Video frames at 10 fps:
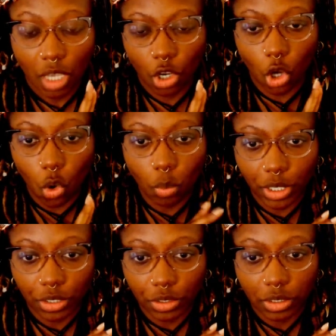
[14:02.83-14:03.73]

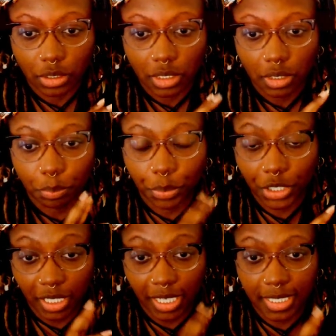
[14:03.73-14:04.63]
Goldberg,
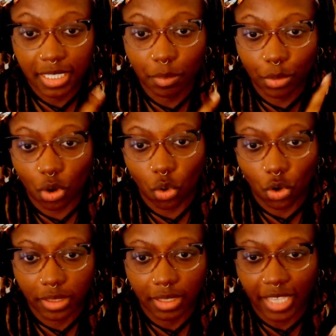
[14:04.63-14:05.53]
put his number
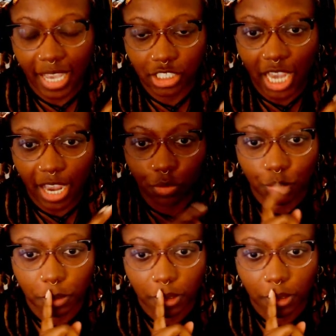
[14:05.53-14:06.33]
on that chat group.